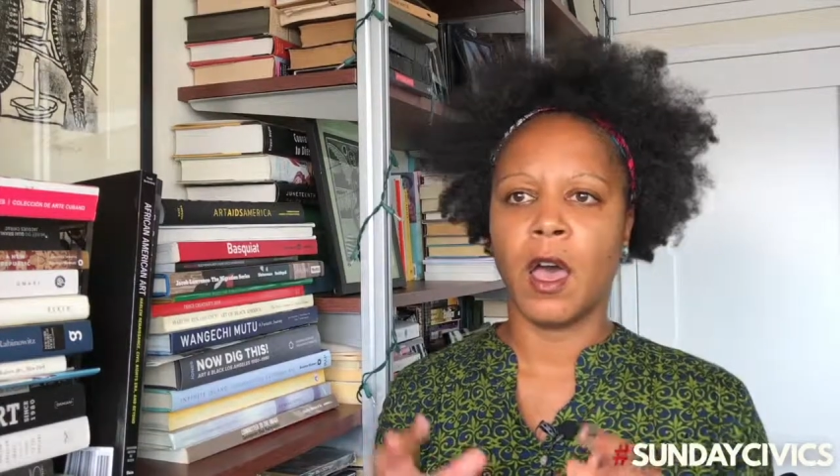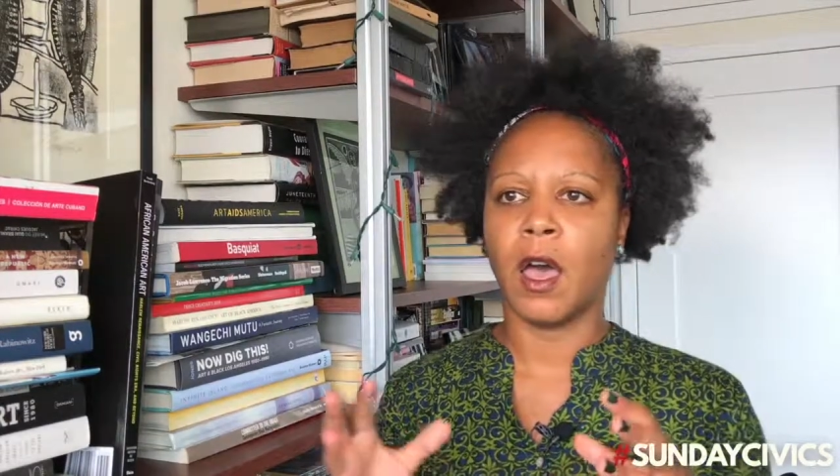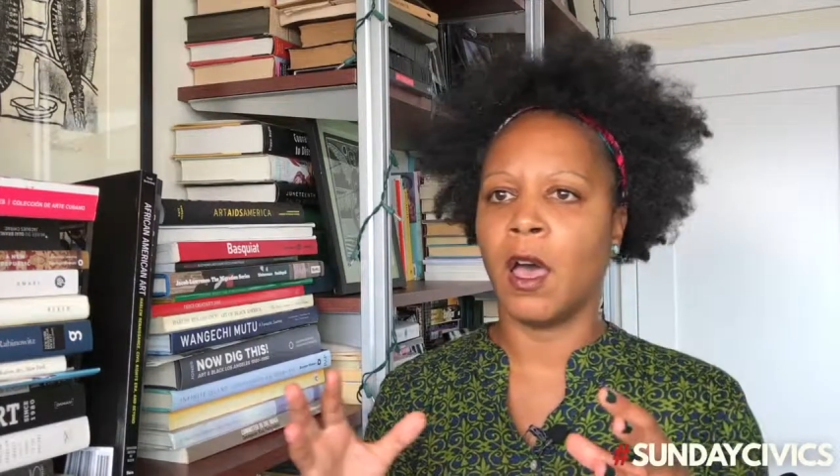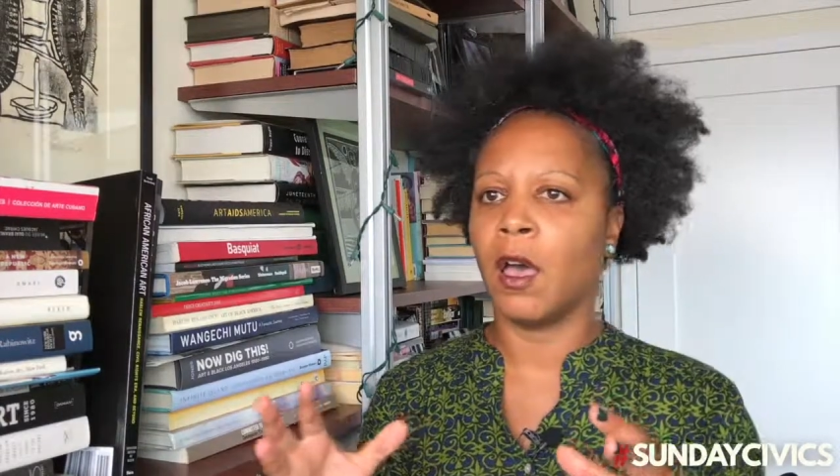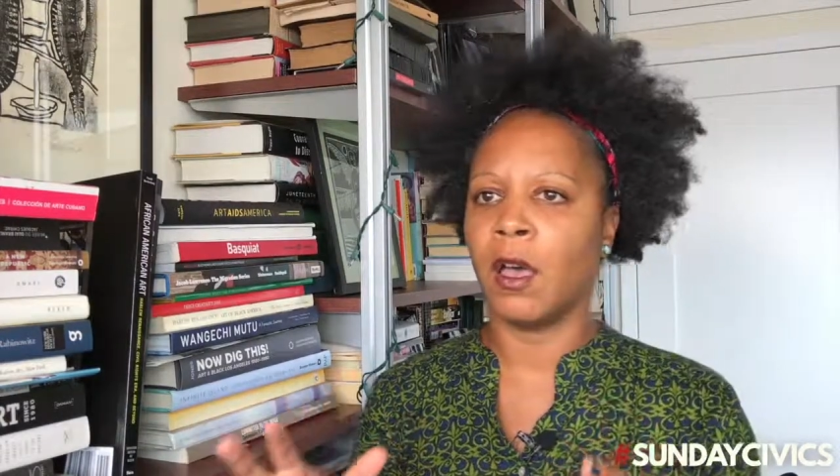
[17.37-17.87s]

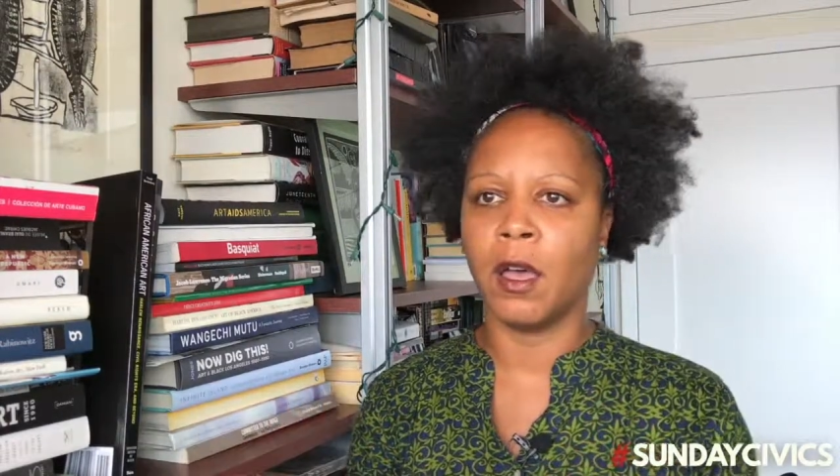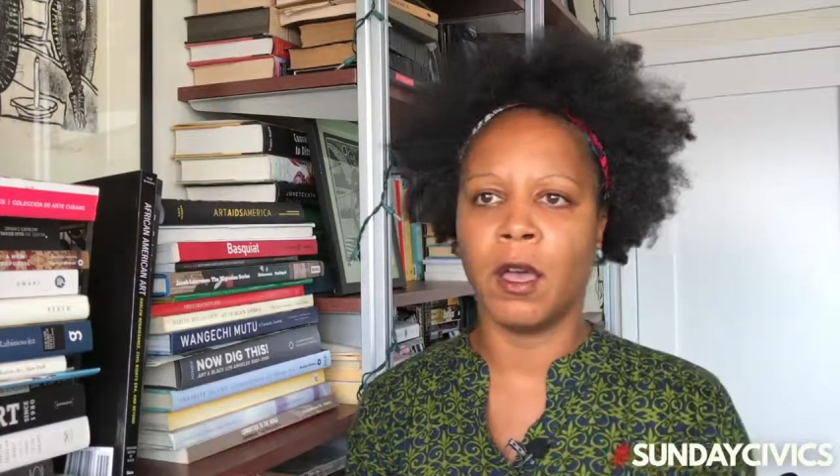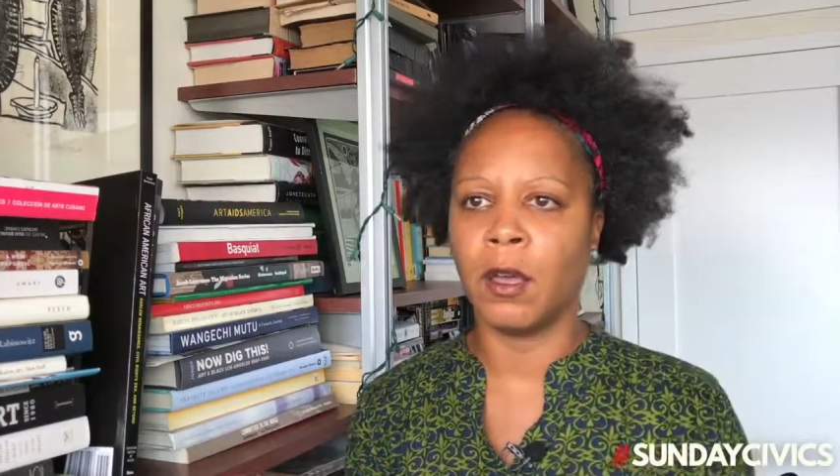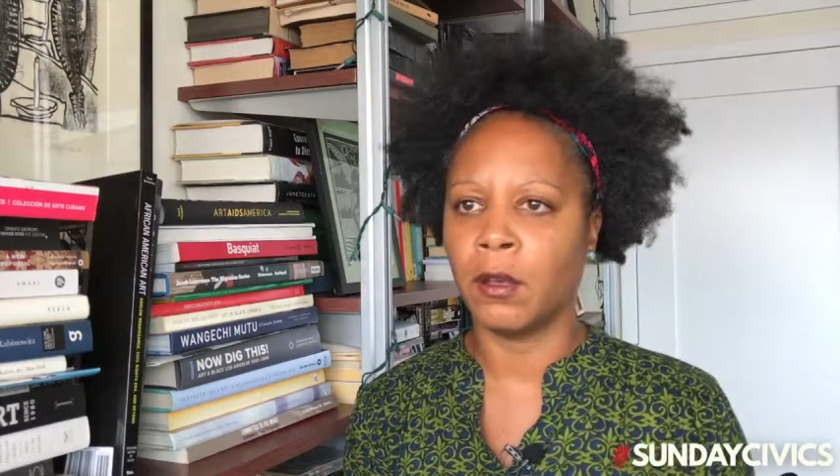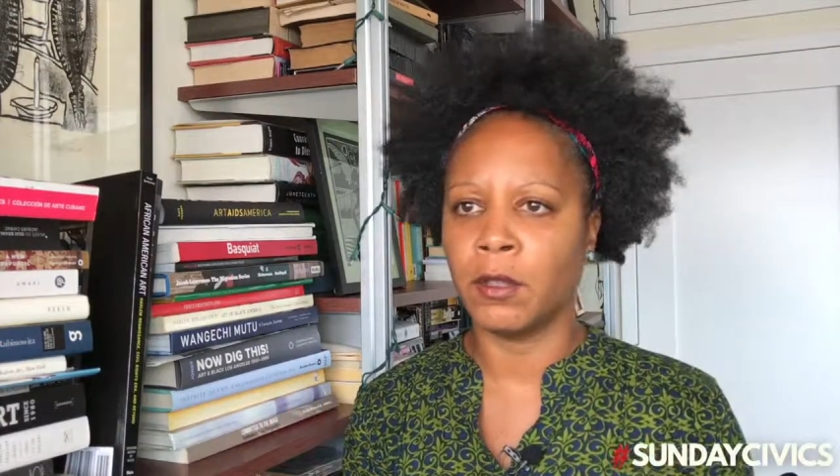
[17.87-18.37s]

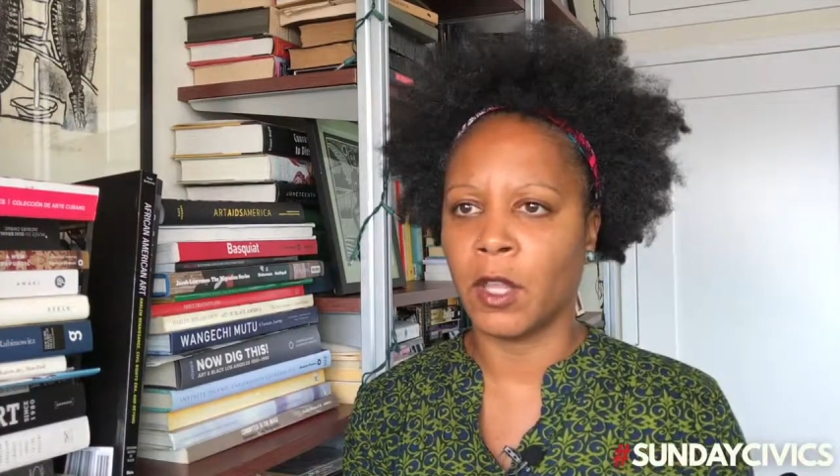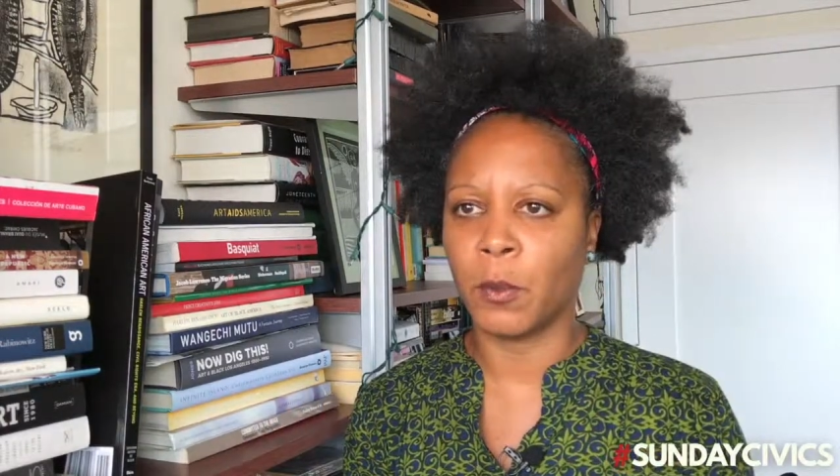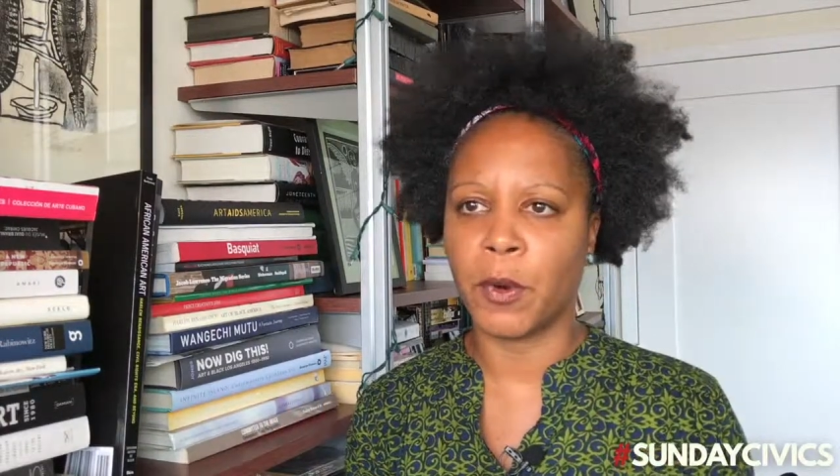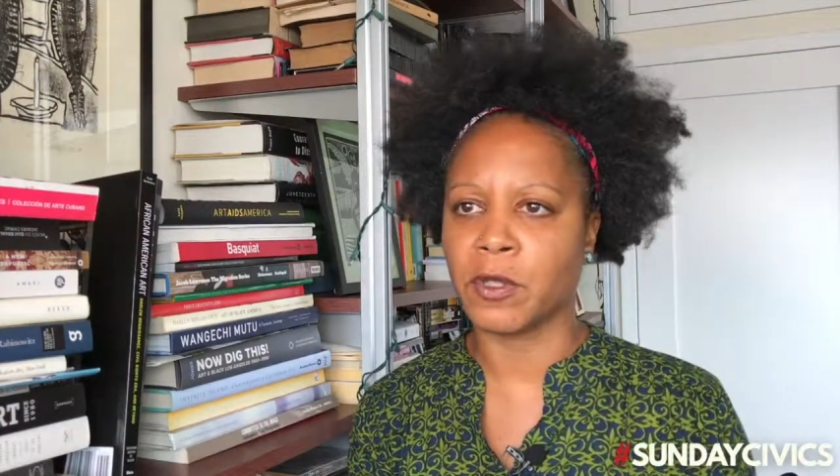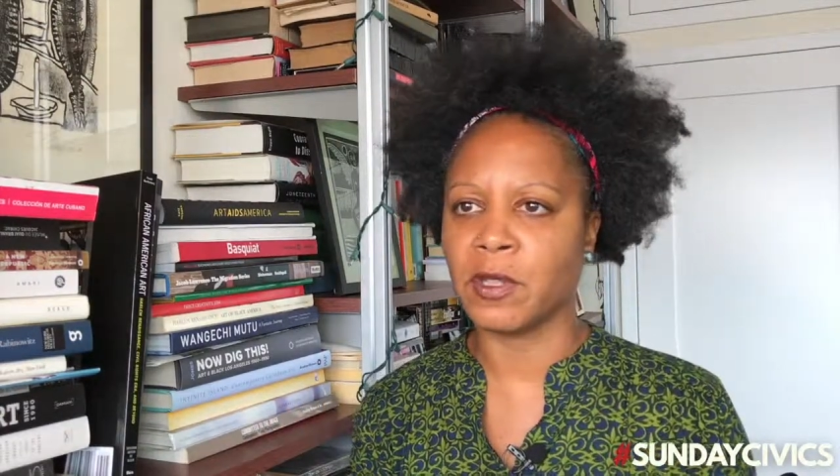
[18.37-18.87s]
another
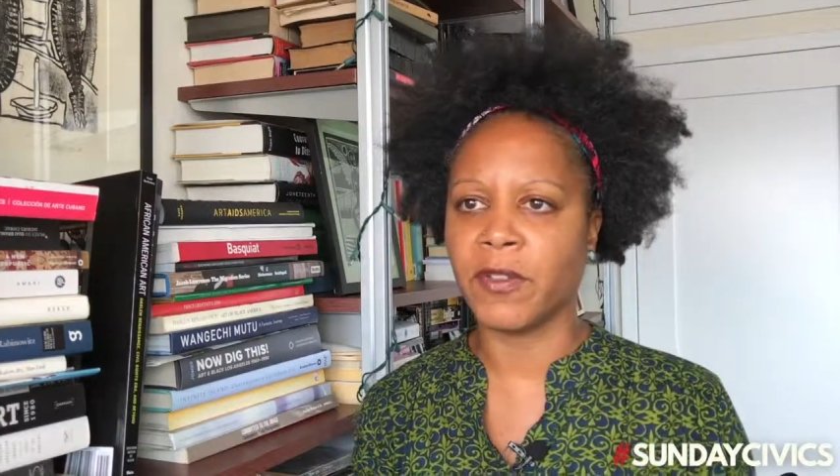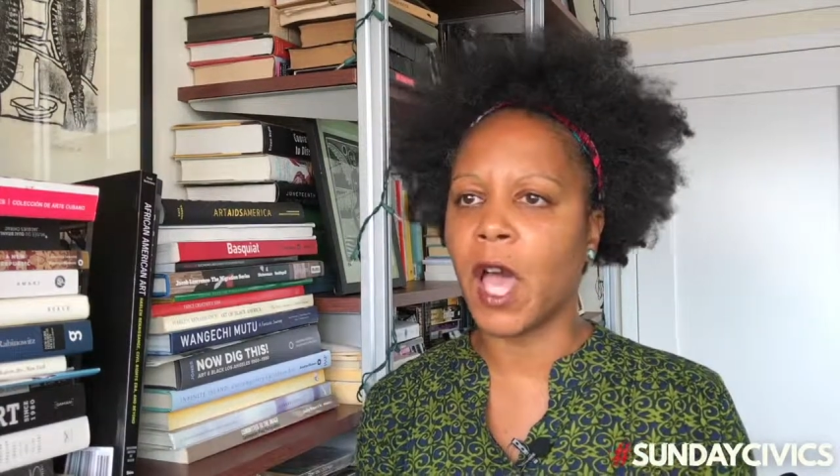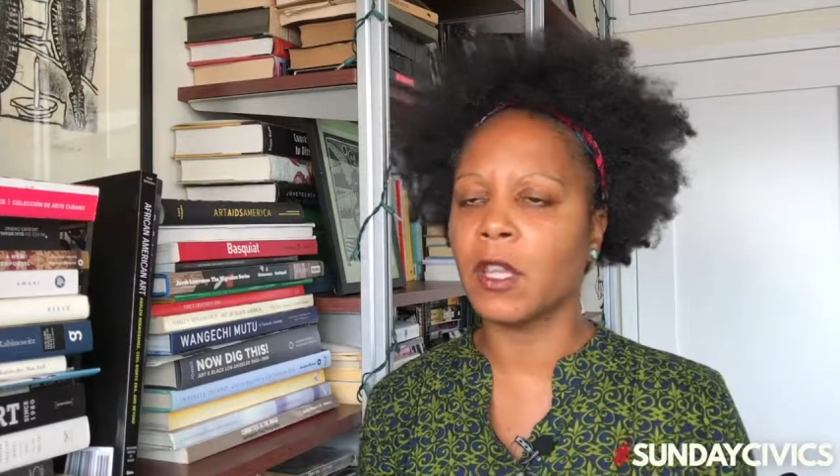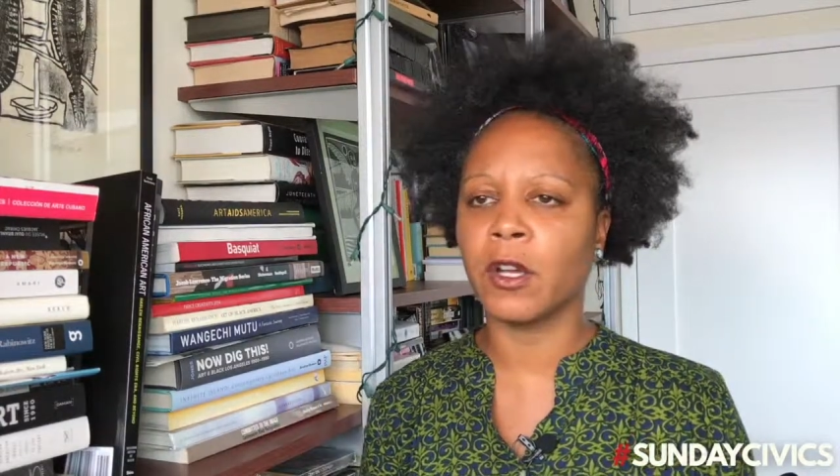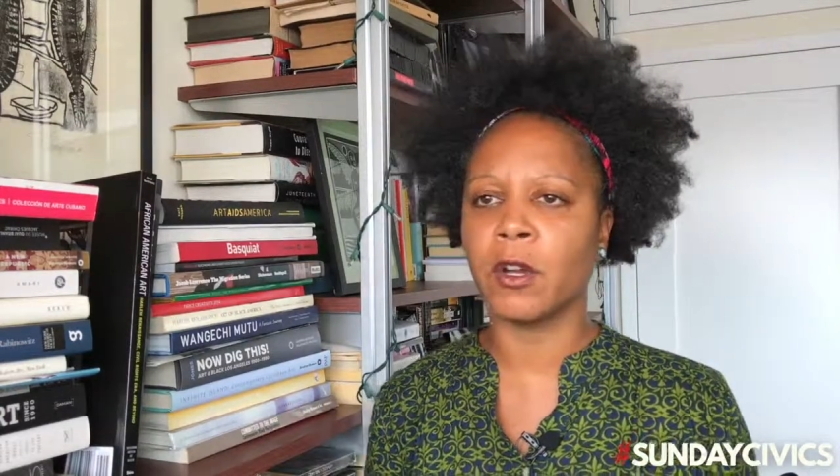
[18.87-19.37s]
person of
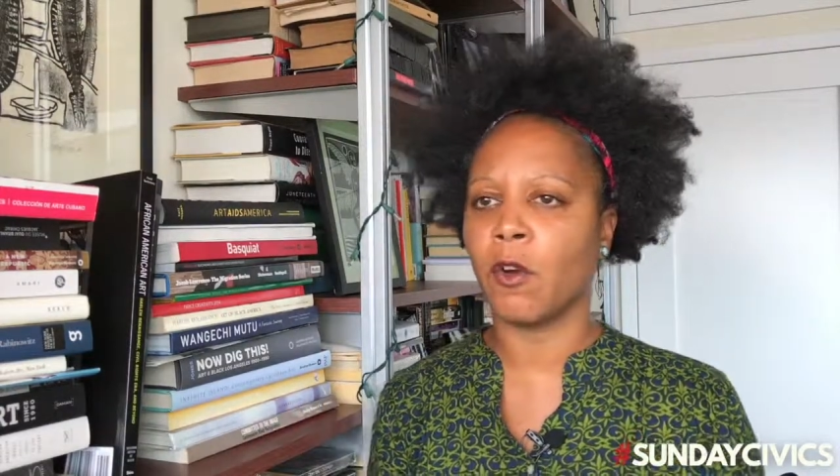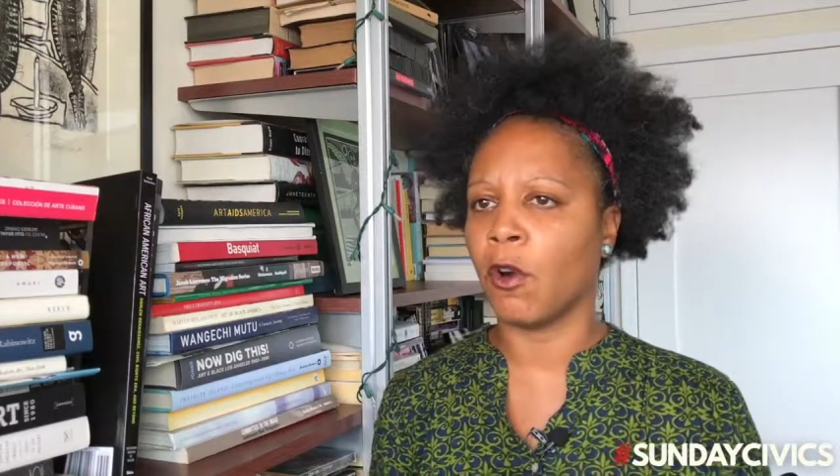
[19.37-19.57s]
color